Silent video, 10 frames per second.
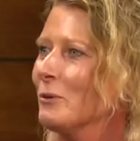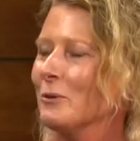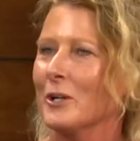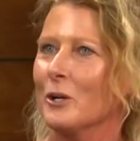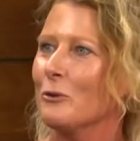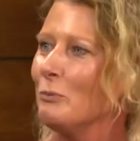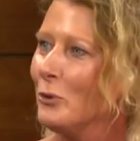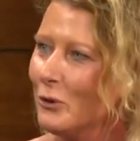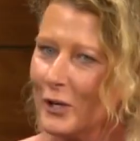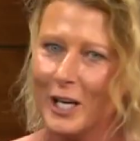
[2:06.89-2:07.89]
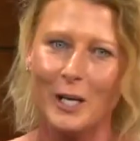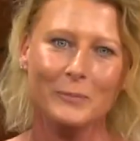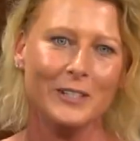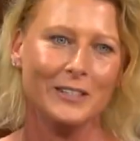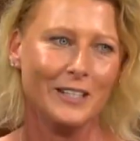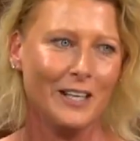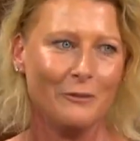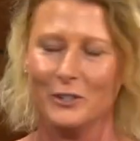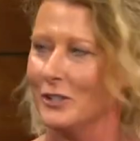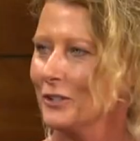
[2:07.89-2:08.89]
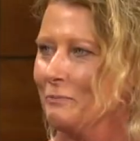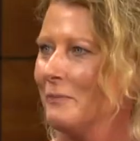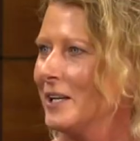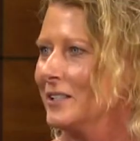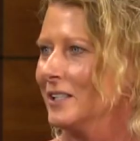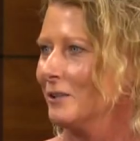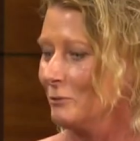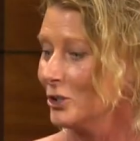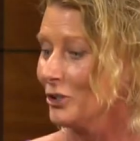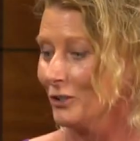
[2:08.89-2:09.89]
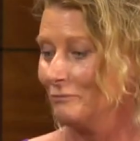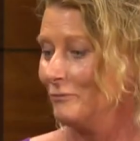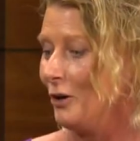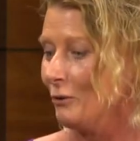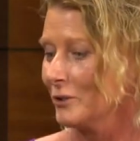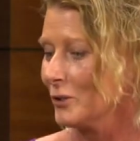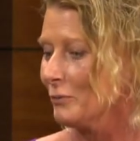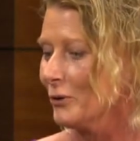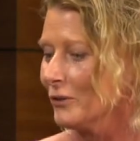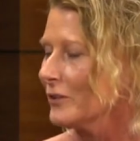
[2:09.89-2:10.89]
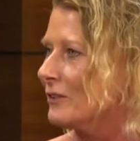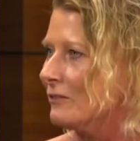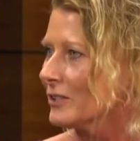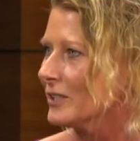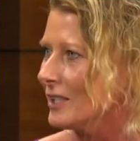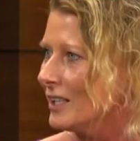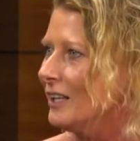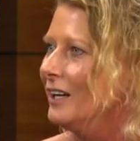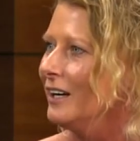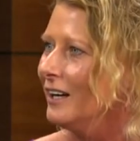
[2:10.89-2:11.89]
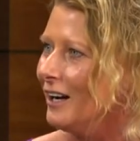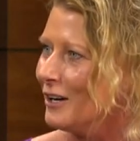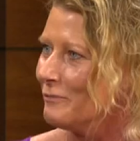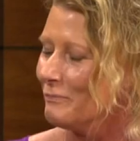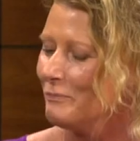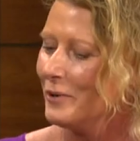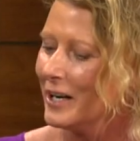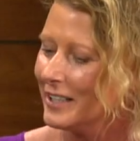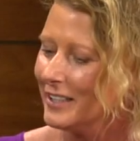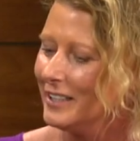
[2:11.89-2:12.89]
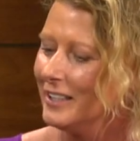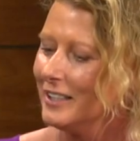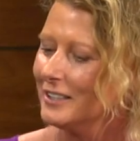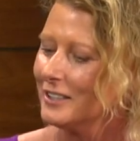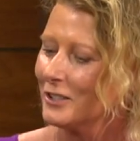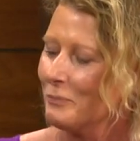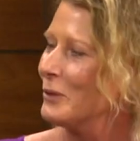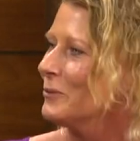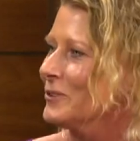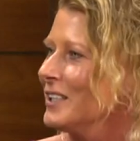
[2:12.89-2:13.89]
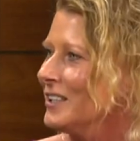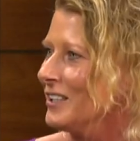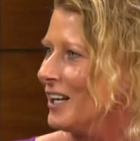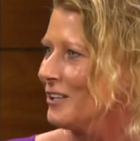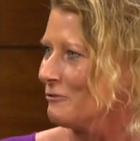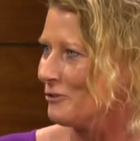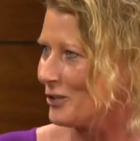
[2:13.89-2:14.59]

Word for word: more we want to go to bowl games, things like that, which is amazing. And mm -hmm. we mm-hmm. should always support the university. Um, but some people tend to kind of